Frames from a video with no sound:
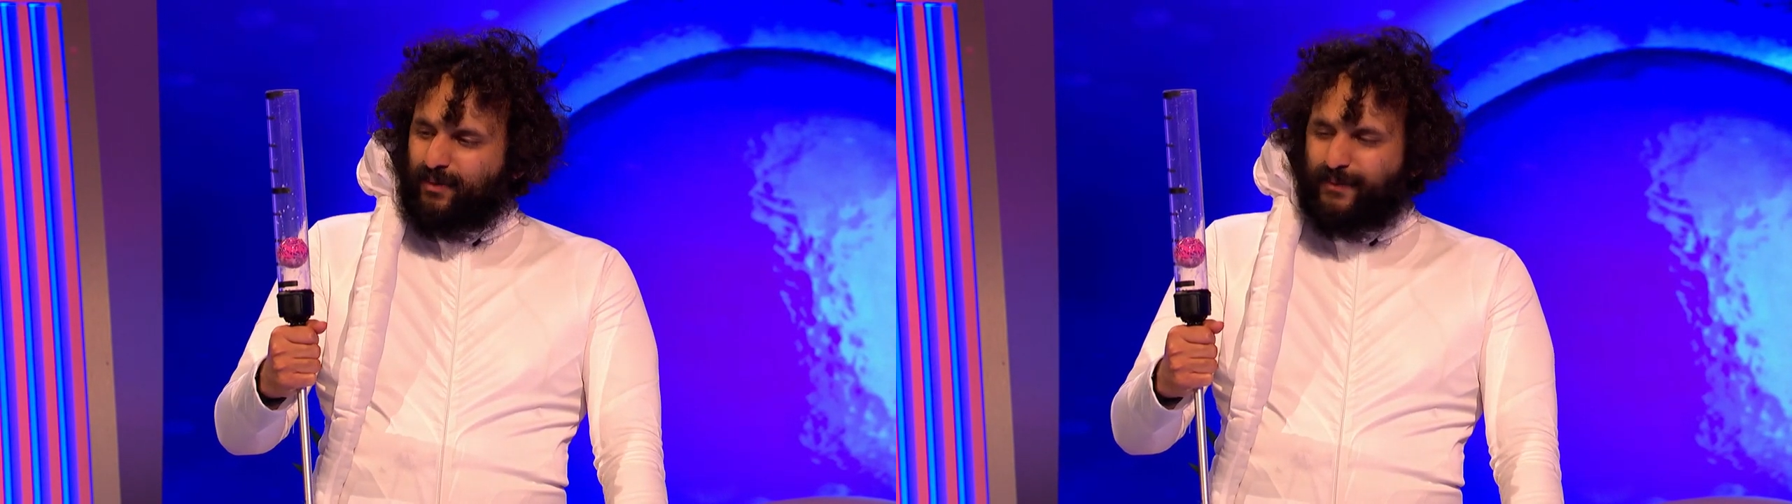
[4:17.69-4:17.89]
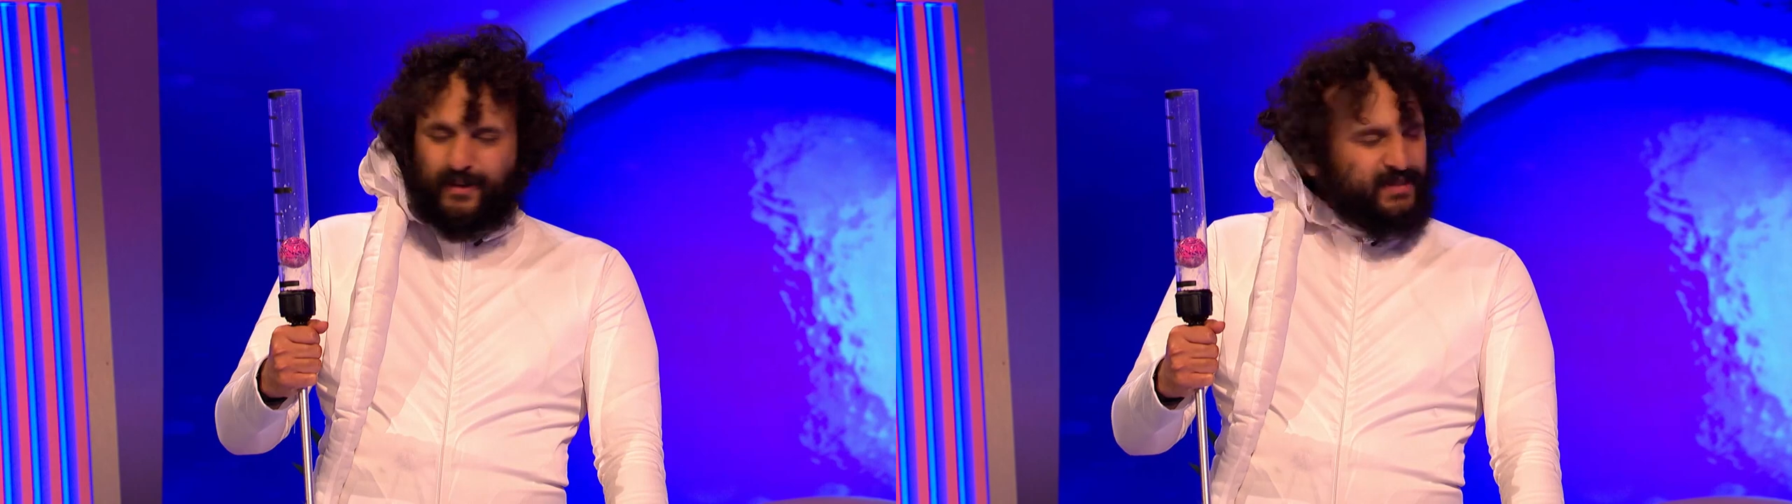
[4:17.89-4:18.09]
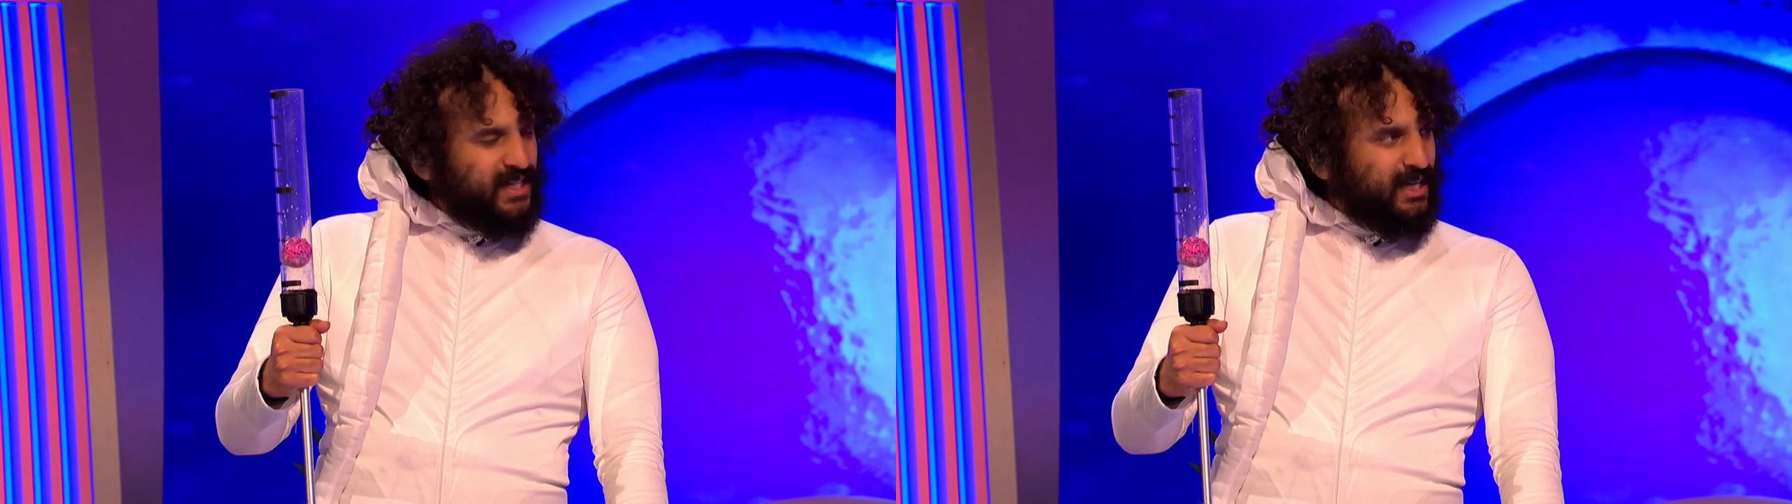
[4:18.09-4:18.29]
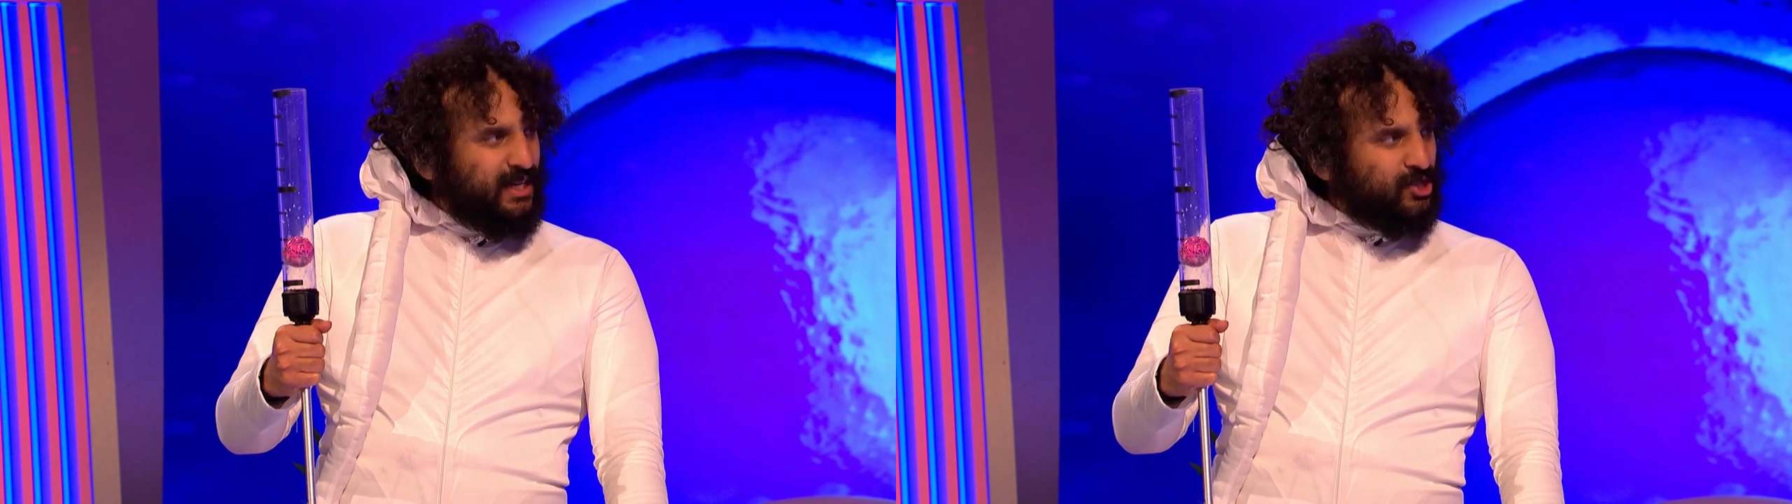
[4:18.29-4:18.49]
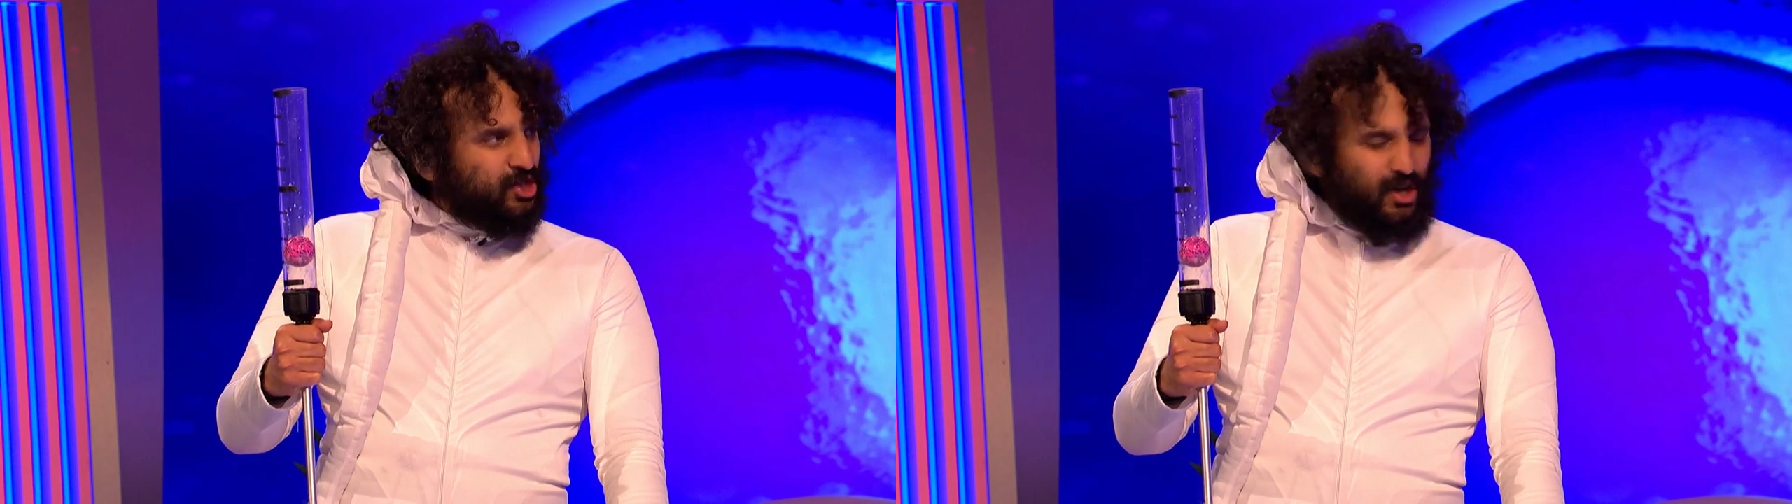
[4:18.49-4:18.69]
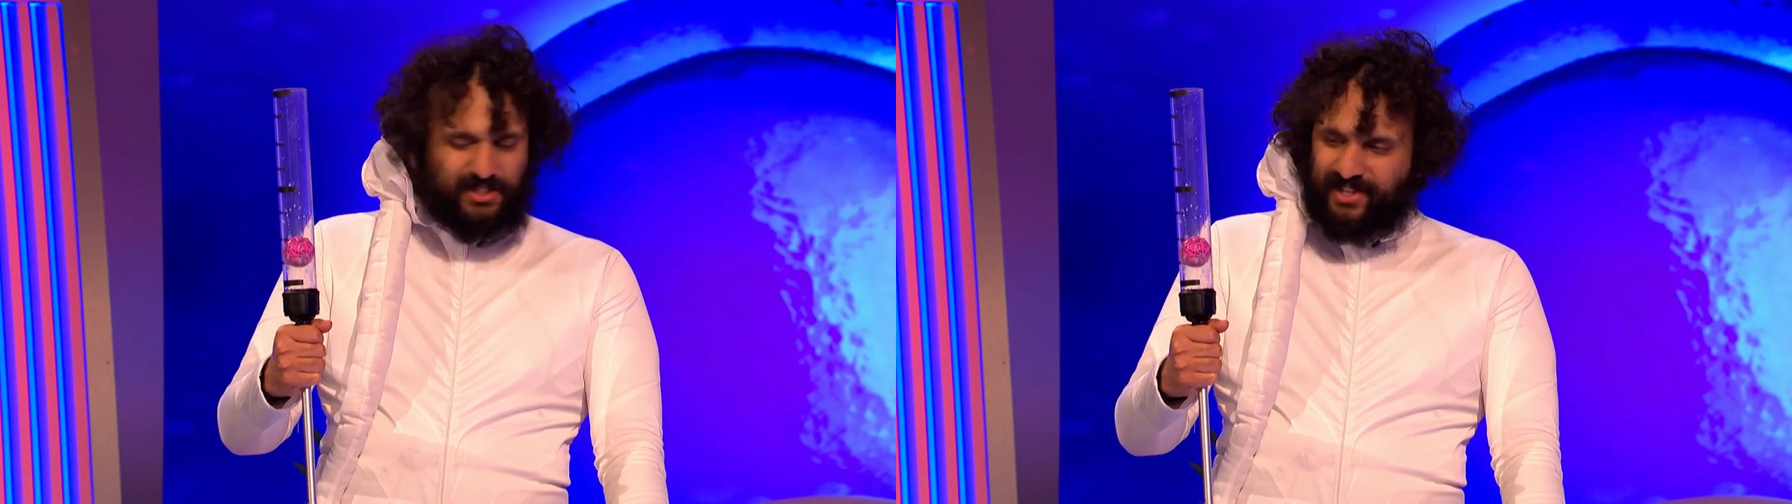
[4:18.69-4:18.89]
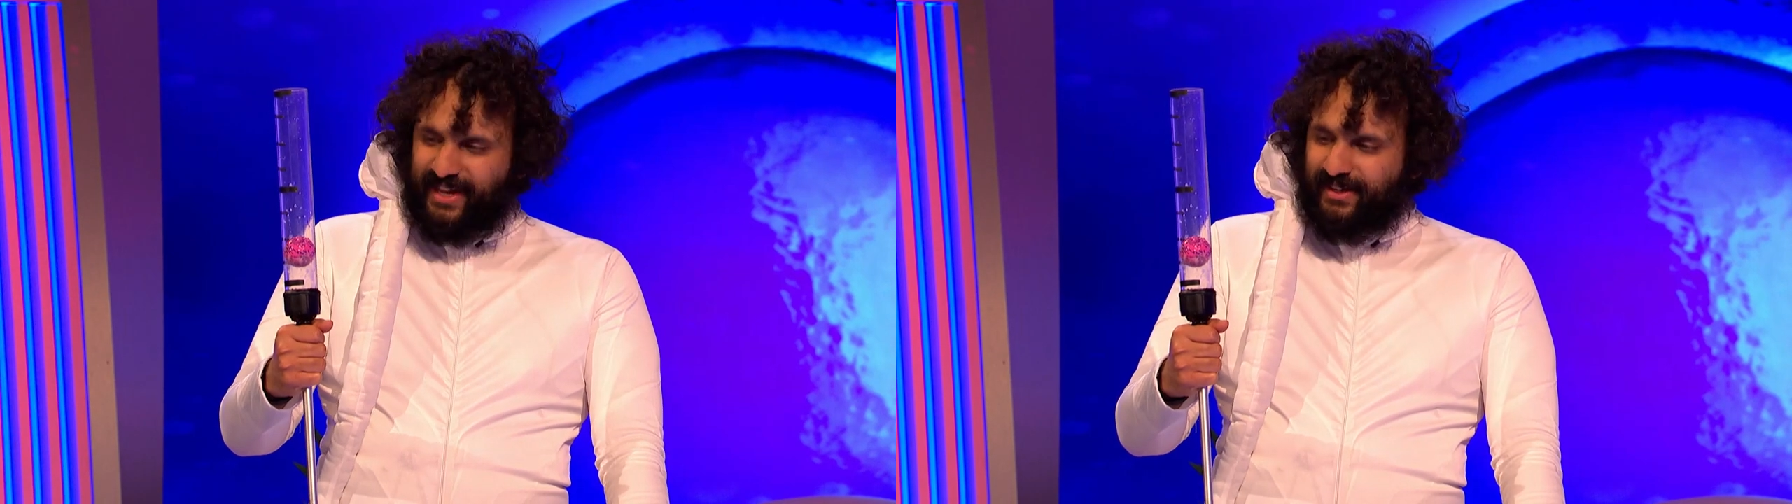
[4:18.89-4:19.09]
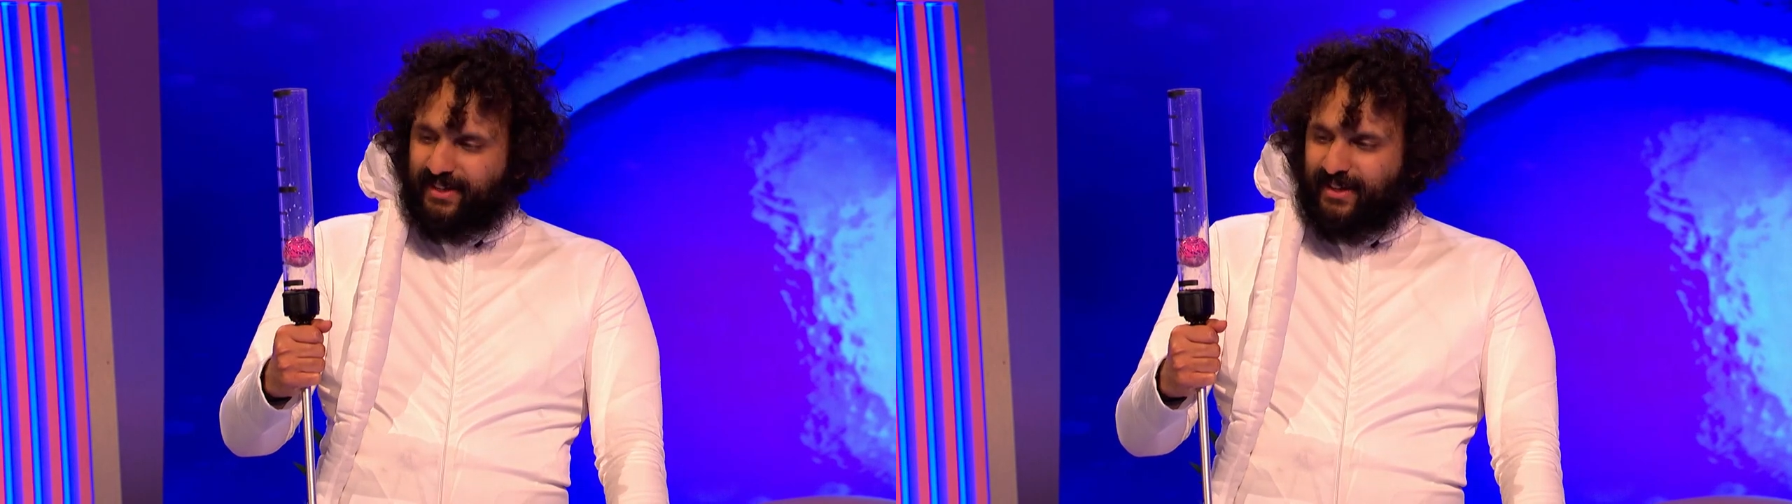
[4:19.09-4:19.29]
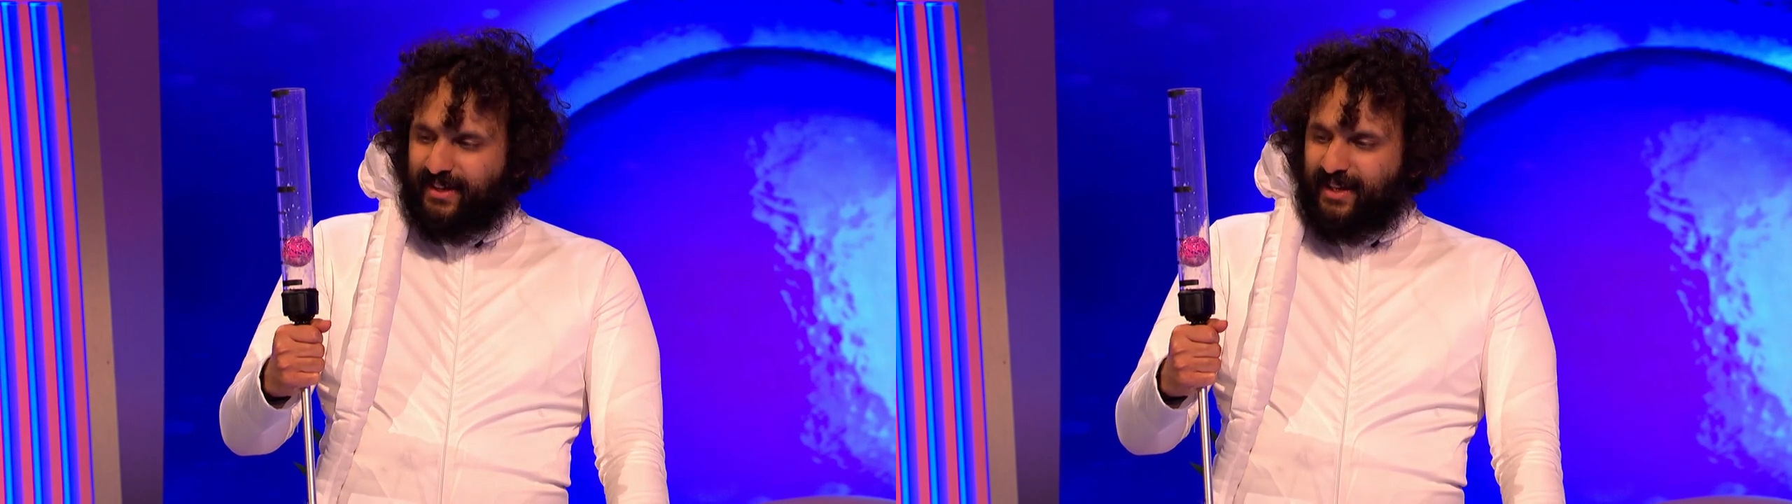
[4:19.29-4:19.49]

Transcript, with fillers: 15 shots in